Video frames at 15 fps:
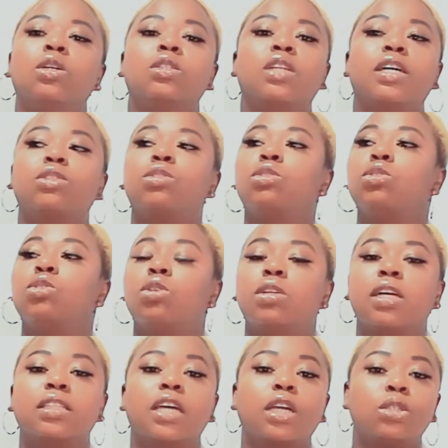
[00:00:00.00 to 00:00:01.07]
that you know
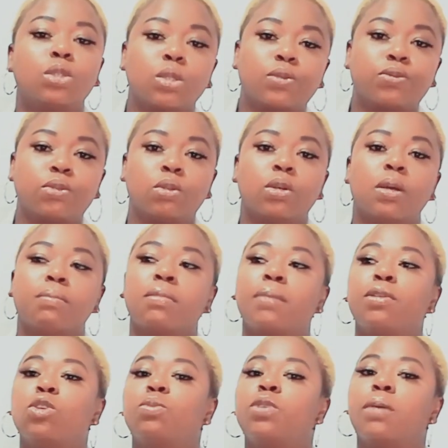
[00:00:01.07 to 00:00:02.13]
that are useful. Maybe
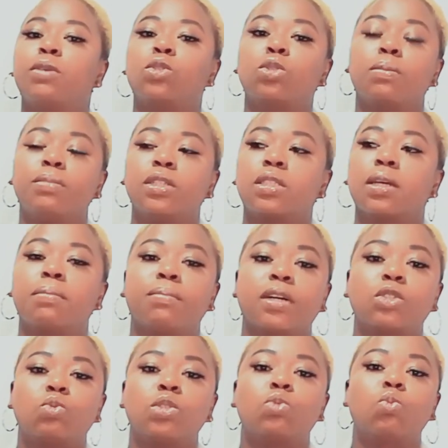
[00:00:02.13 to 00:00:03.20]
you'll be able to mix and
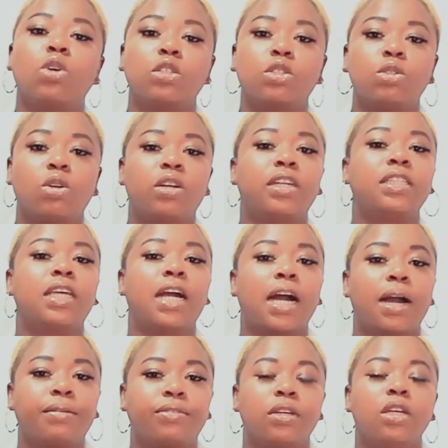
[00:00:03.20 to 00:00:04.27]
match with what you already
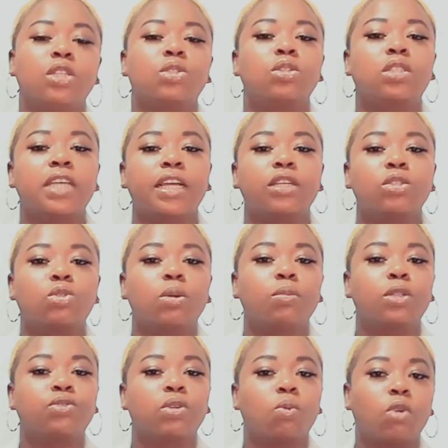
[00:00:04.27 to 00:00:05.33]
have. So thank you so
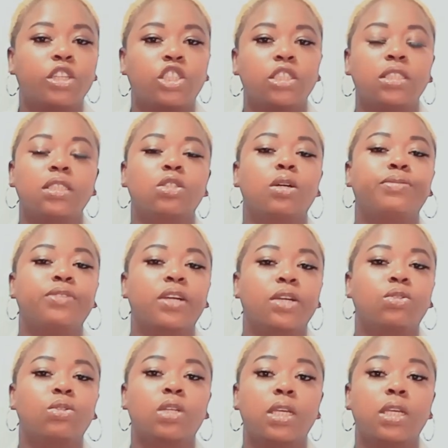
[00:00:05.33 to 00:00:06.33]
much for watching. Don't forget to